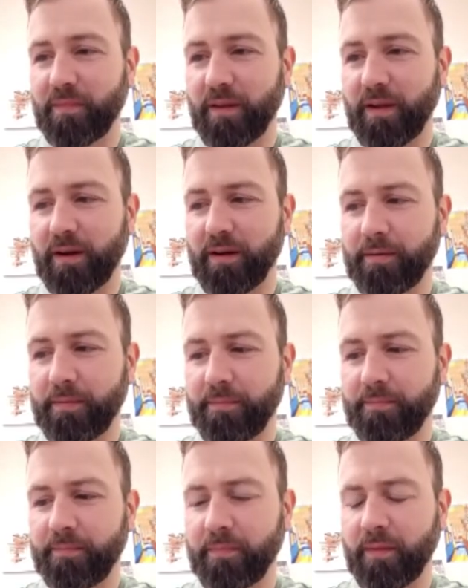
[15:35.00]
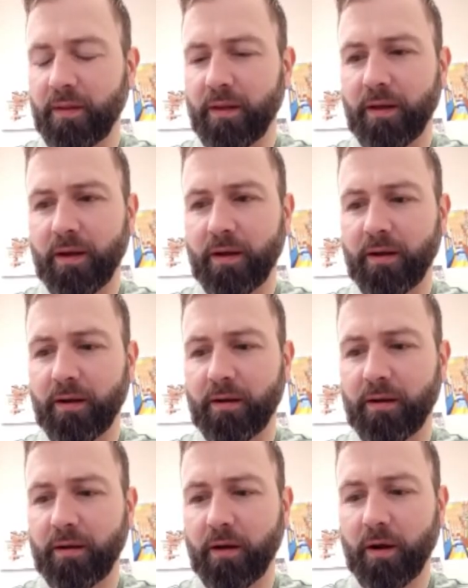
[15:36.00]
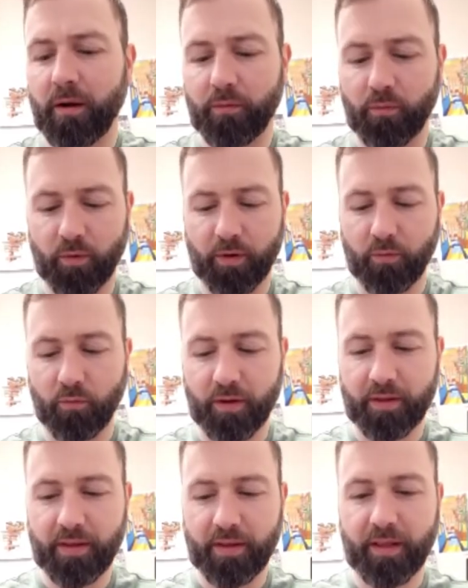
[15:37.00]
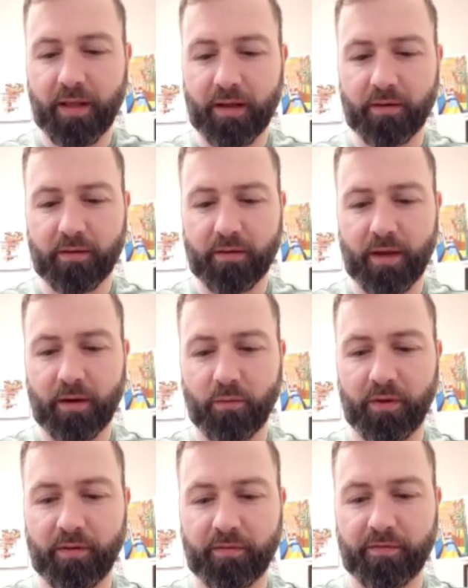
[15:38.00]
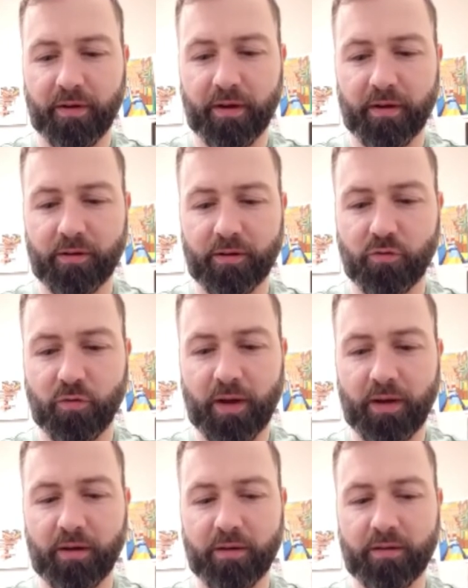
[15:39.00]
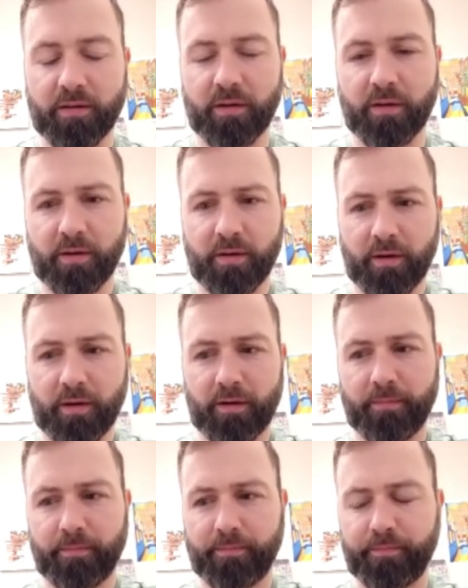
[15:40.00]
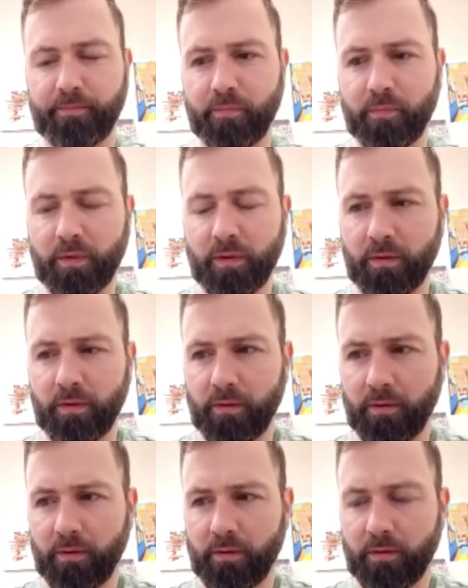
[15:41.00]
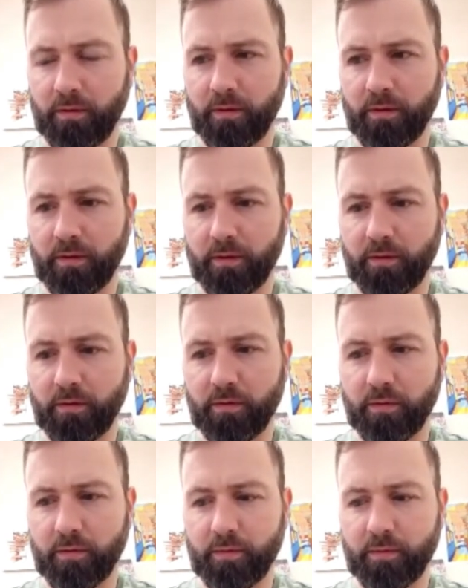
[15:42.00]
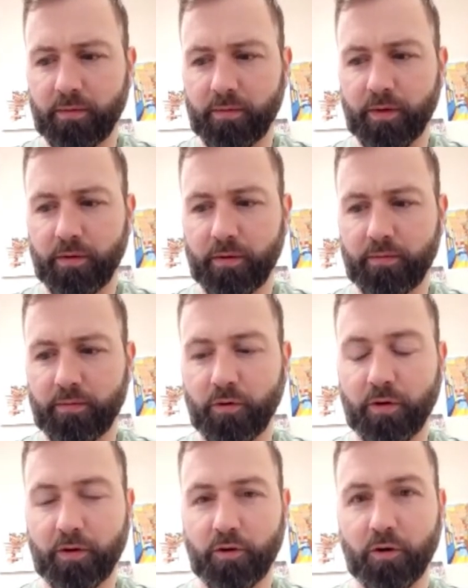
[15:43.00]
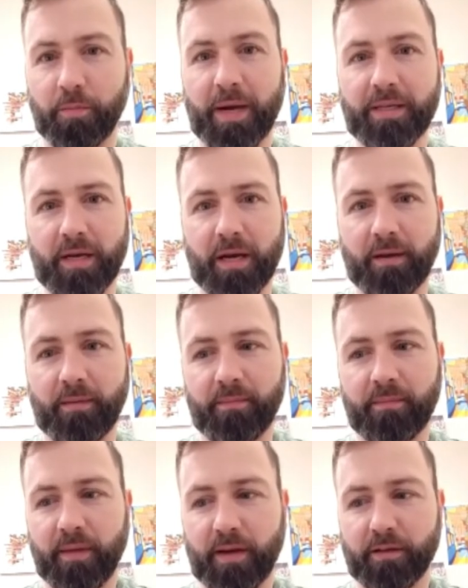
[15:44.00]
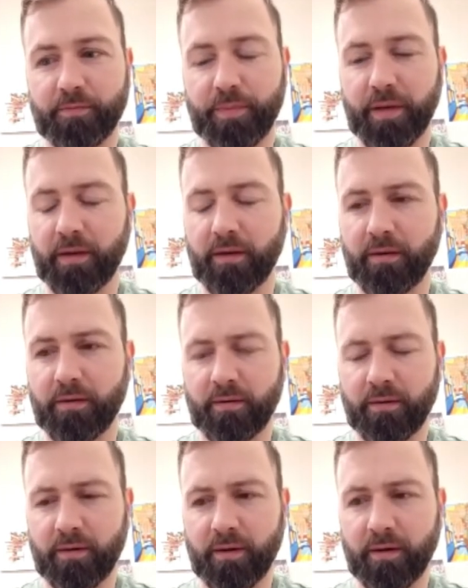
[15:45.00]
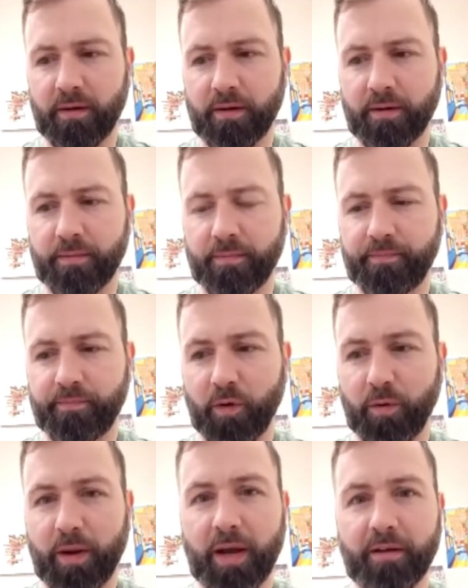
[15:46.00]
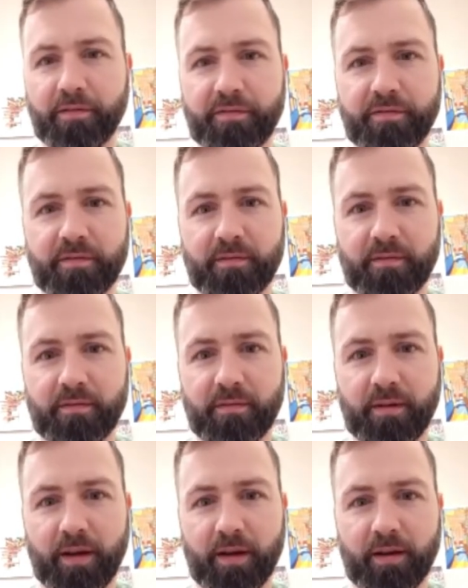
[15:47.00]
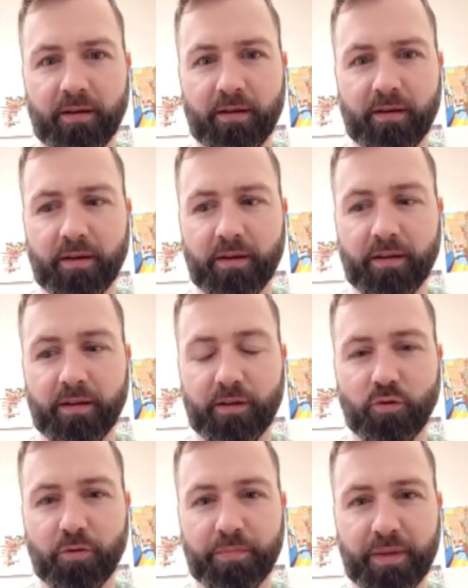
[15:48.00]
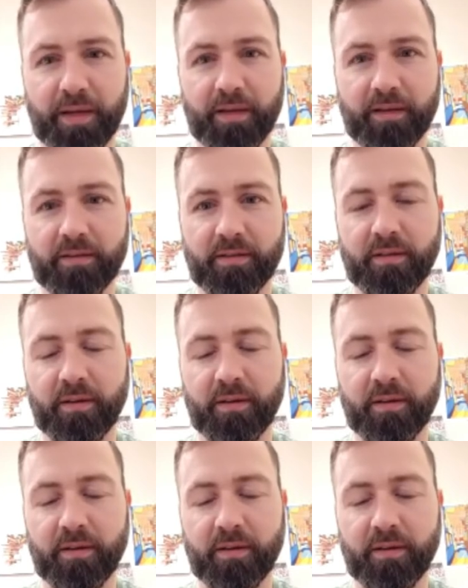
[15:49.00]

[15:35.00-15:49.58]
um one one thing that that we've uh, trained um, uh, uh, during during my time has been uh, you know knife and uh, like short blades.